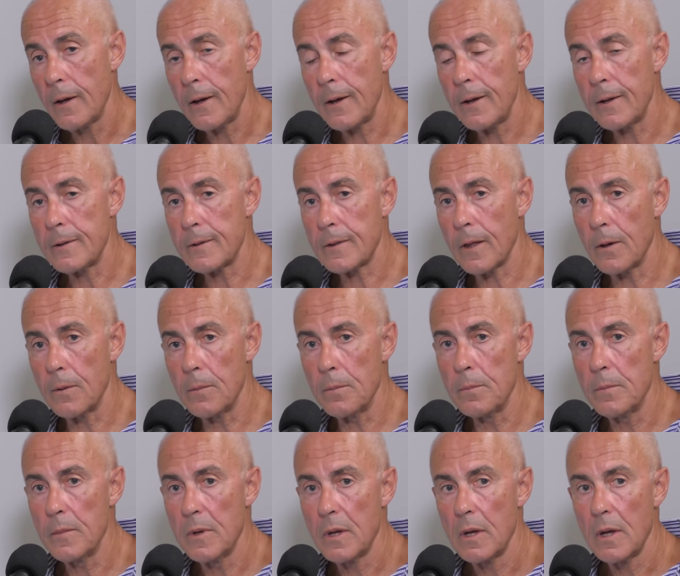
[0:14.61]
And
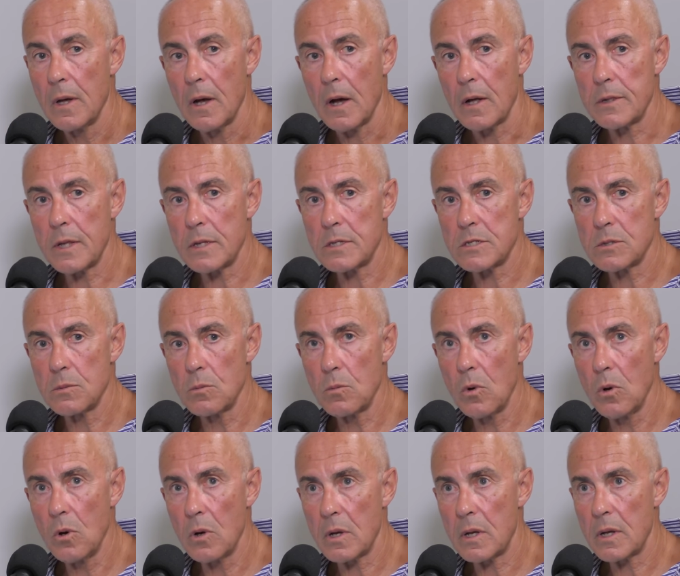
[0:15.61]
um, I did some
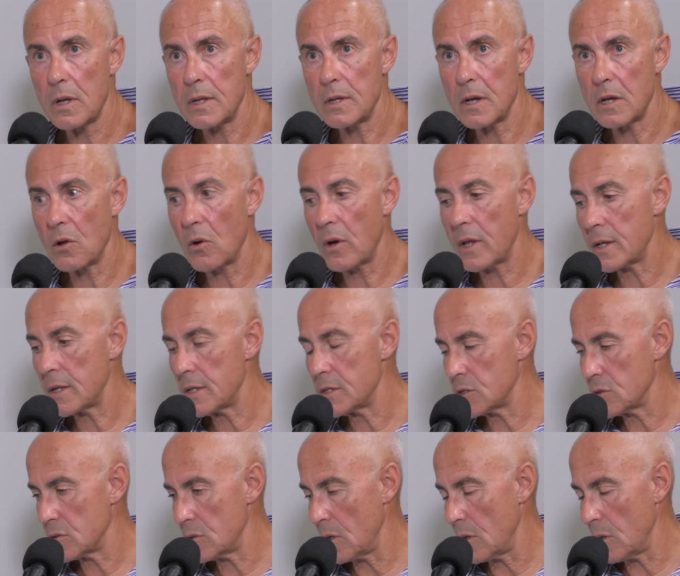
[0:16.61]
work in the
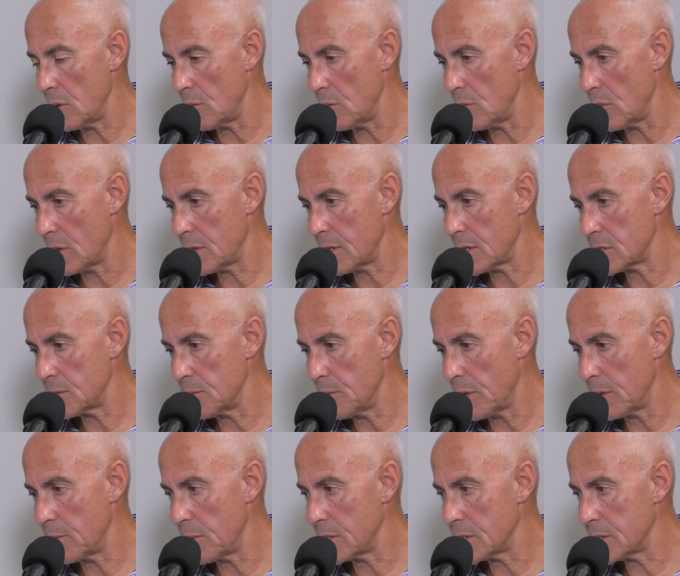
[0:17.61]
90s, um, I did some
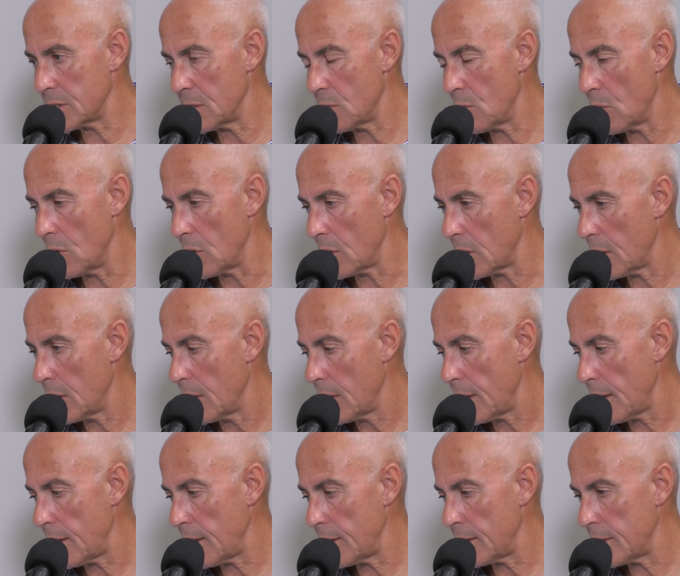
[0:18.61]
BBC work,
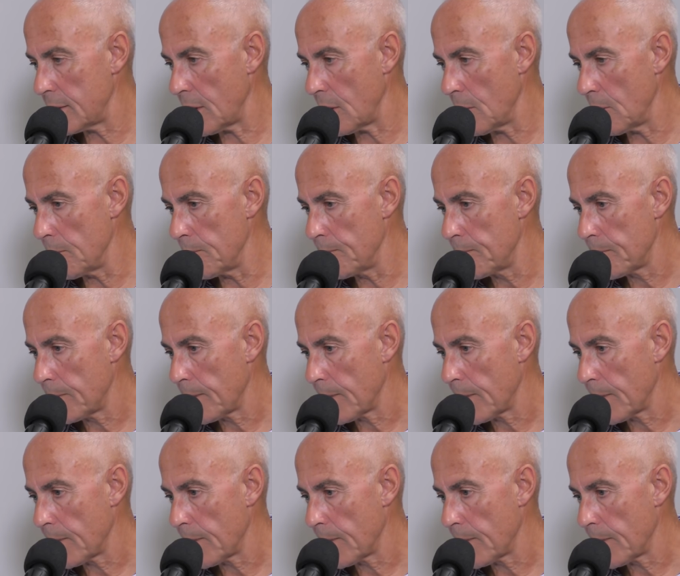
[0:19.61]
and um,